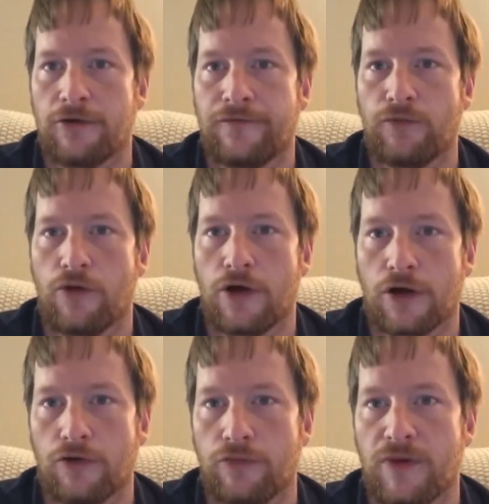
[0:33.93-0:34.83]
If you want to
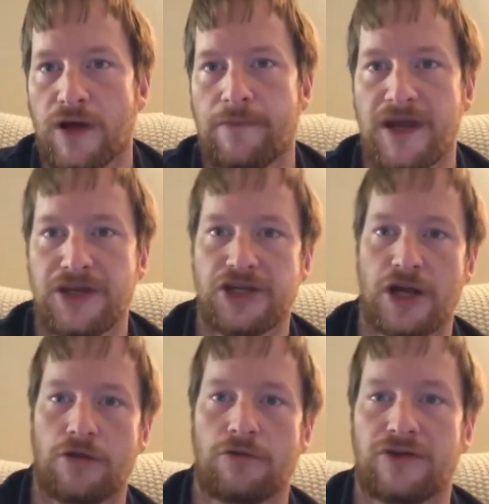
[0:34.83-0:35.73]
go to my main
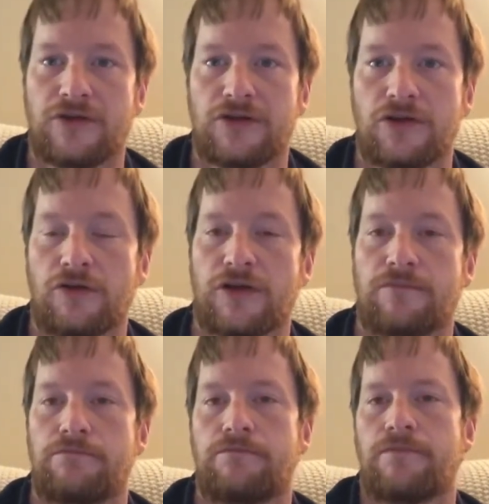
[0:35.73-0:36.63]
channel and click
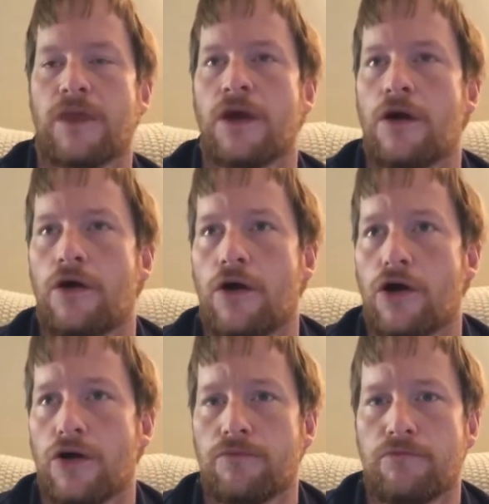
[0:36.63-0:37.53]

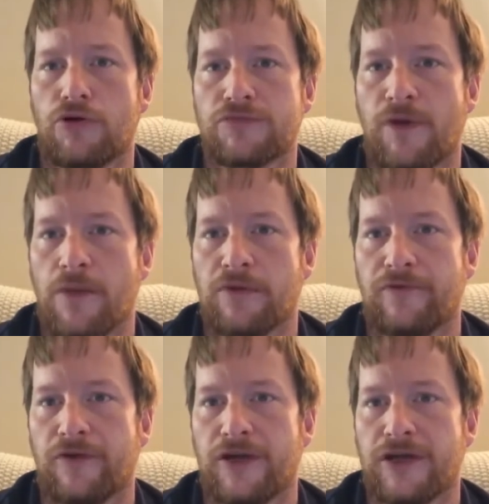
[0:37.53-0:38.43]
on most popular
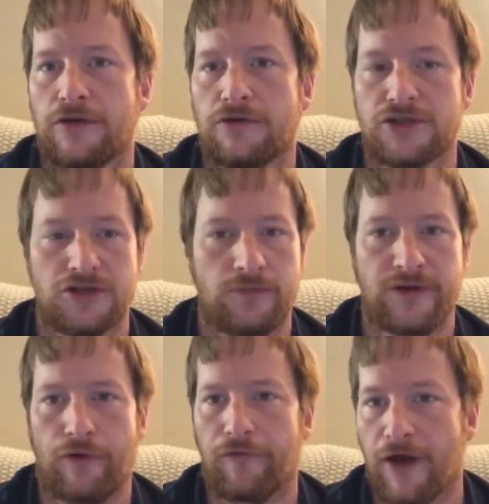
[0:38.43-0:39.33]
videos and you'll be
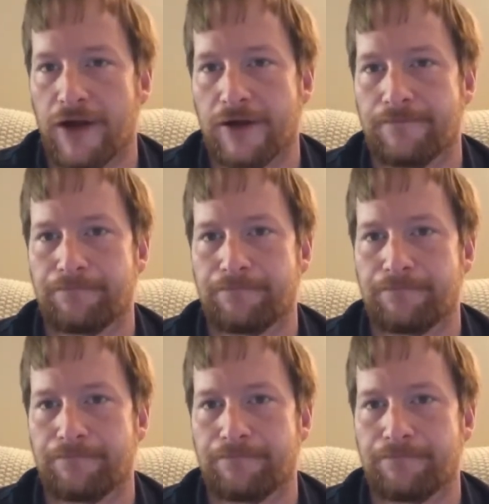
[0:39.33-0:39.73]
able to find it.